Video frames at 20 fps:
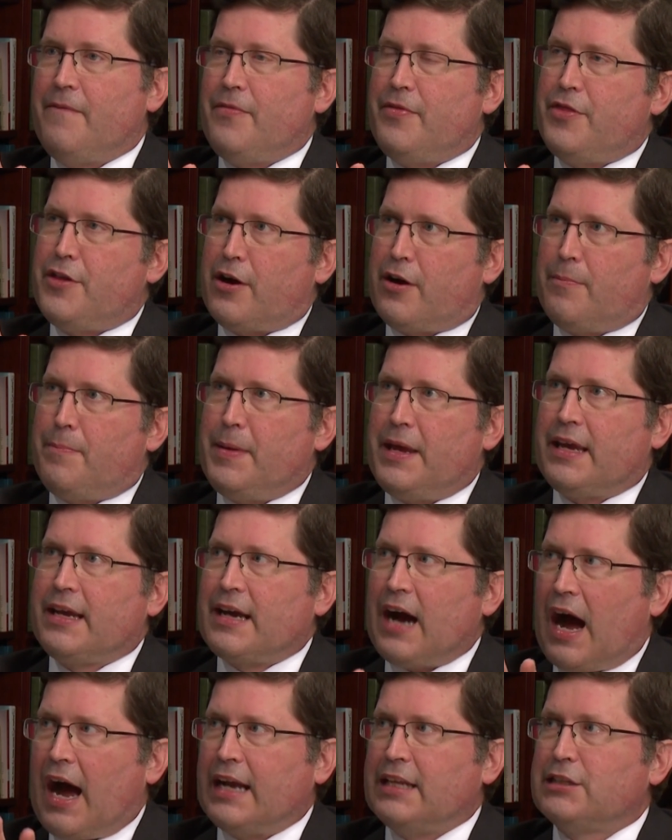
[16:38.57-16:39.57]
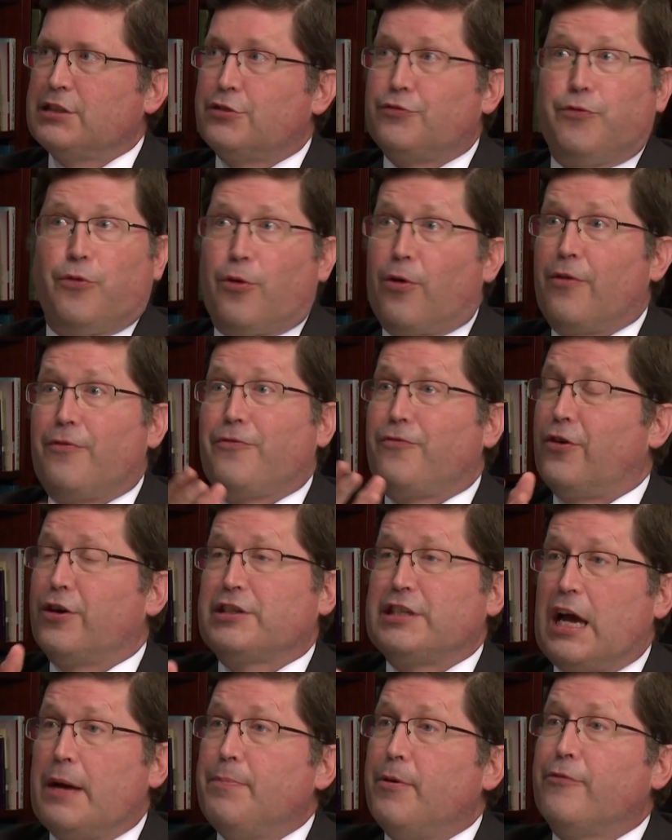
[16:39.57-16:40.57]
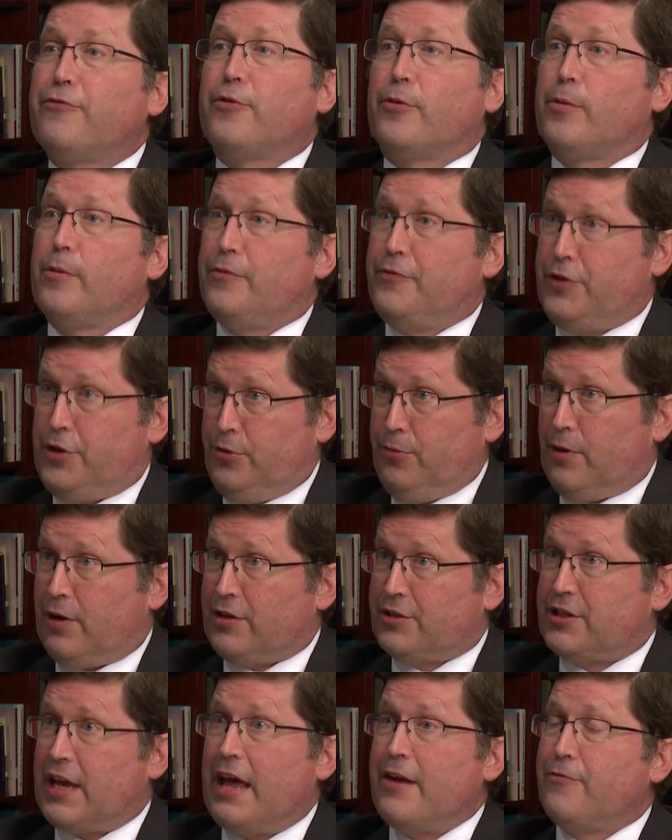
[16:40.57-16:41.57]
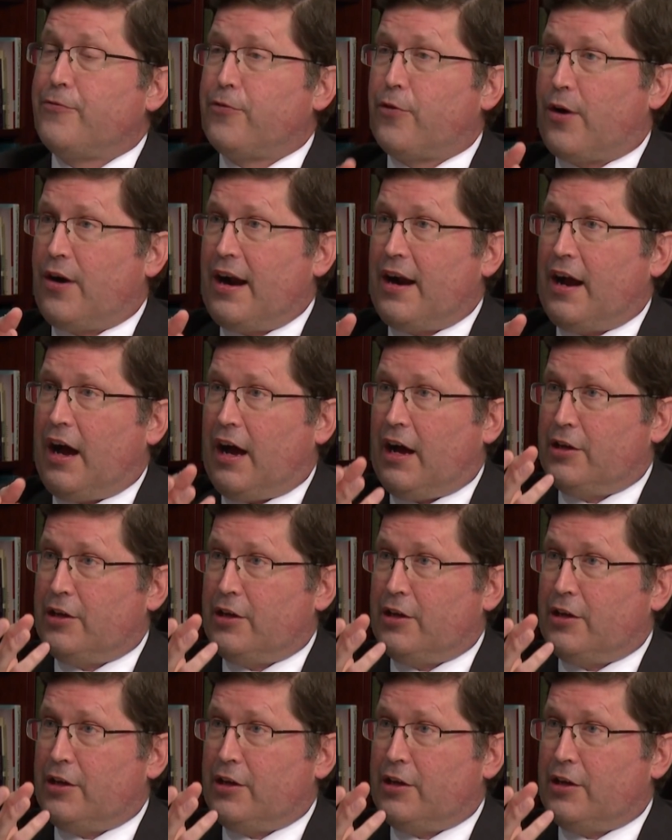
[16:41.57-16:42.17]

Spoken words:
there be guidance for example, for reviewers and for